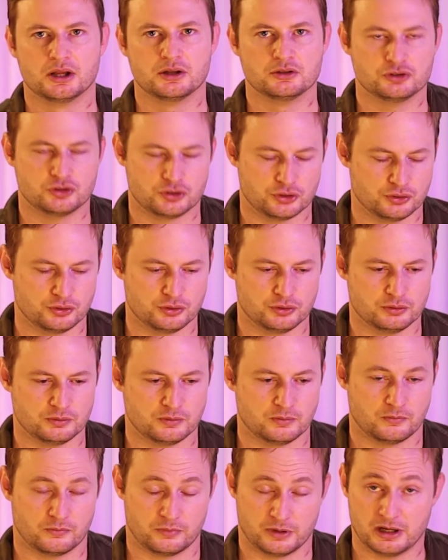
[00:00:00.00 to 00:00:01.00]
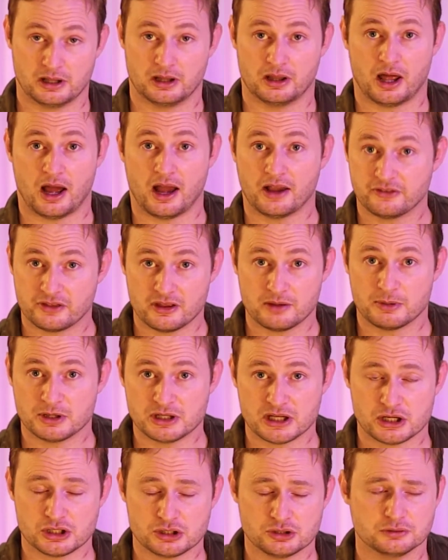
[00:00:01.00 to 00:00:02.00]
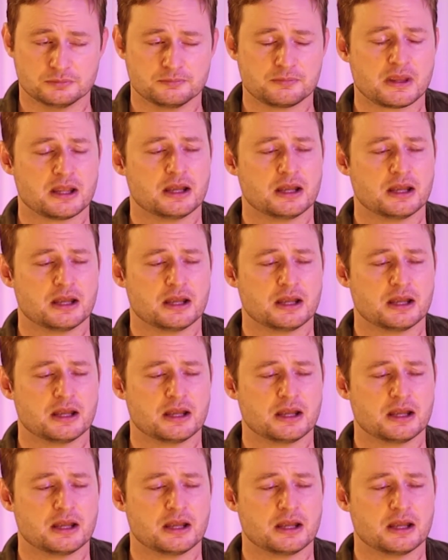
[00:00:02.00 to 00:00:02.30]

to realize their potential.